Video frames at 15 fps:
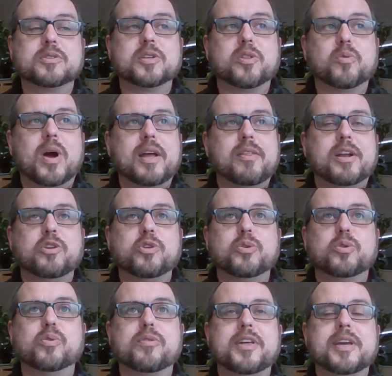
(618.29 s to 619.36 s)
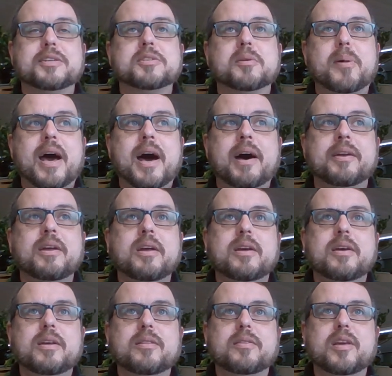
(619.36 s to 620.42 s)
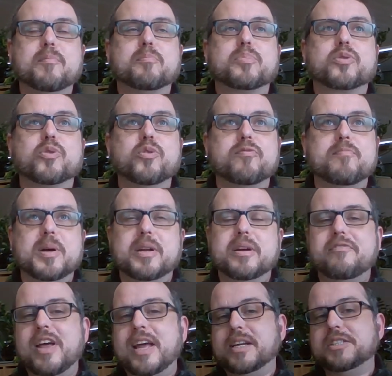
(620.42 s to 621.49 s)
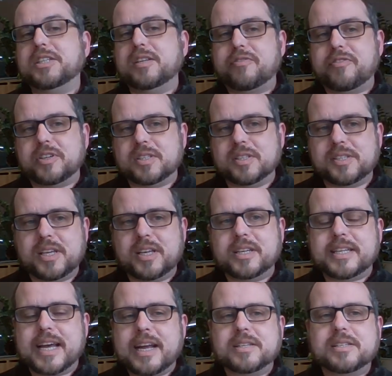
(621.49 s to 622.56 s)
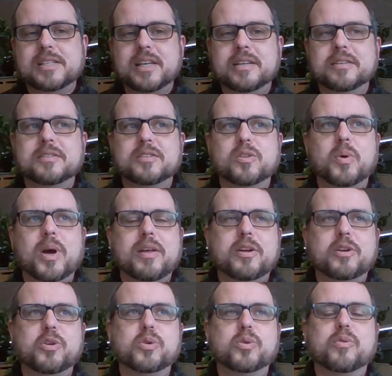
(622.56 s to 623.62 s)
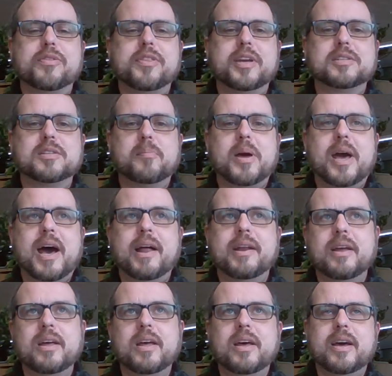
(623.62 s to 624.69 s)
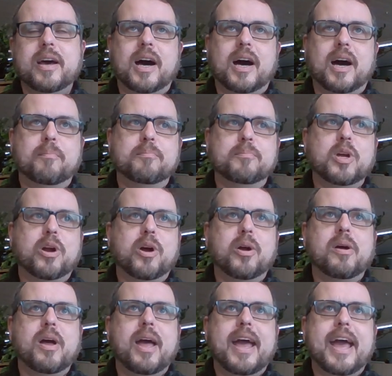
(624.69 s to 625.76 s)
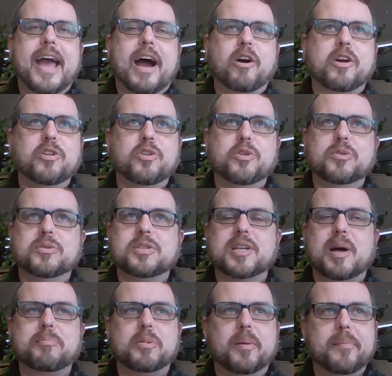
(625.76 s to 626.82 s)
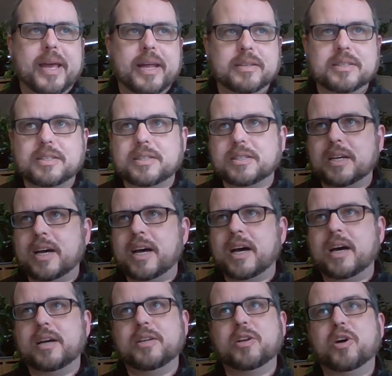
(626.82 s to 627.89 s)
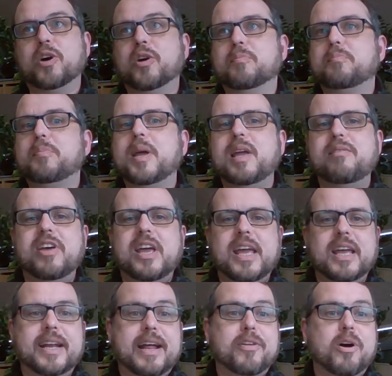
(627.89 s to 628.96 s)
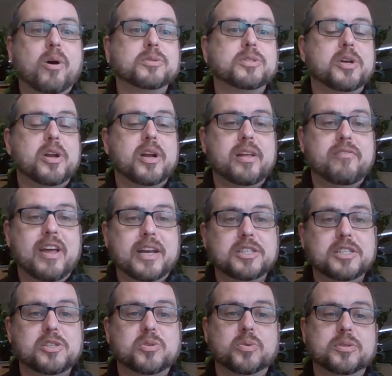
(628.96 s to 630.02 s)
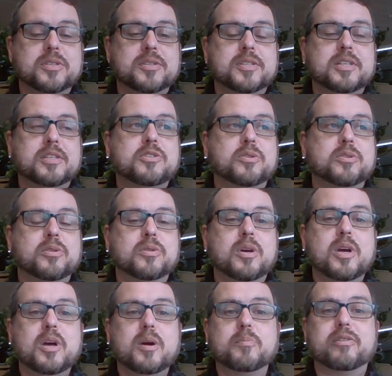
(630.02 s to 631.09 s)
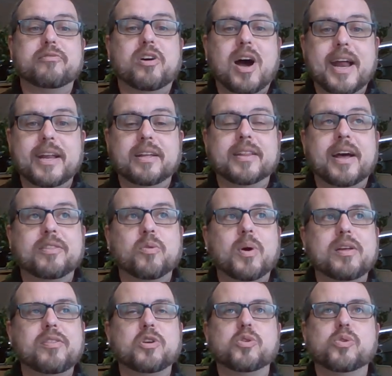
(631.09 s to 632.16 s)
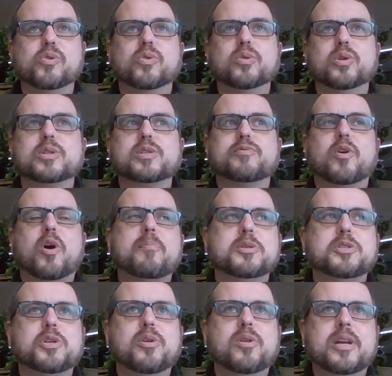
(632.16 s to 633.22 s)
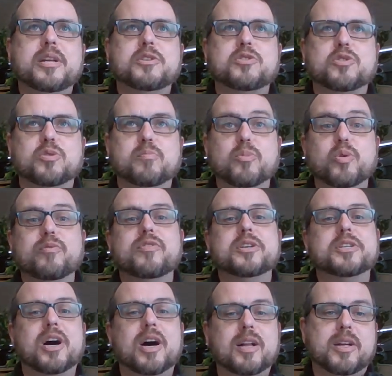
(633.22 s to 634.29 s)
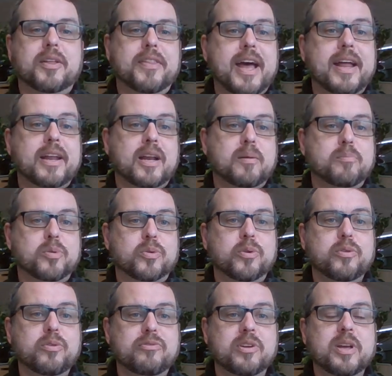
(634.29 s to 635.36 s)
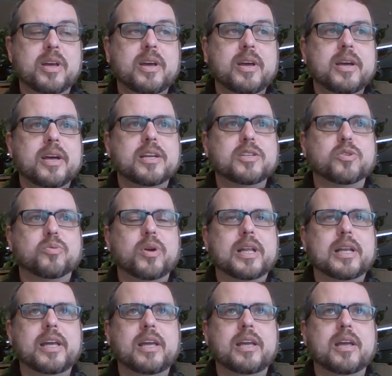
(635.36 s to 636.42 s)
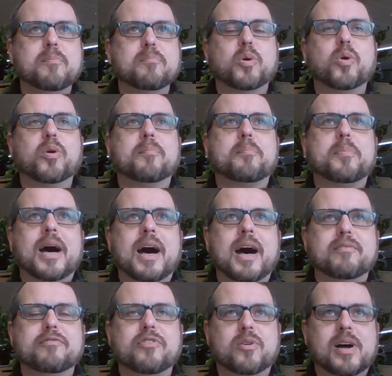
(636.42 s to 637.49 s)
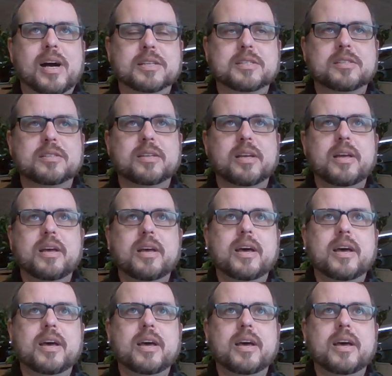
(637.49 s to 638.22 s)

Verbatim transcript: So the way that Google thinks about the improvement of energy efficiency in data centers, the way that Google thinks about, um, you know, how can you supplement, uh, you know, PV and other alternative energy sources into providing that? The way that Google looks for opportunities to move the dial on that and improve is a really important part for us.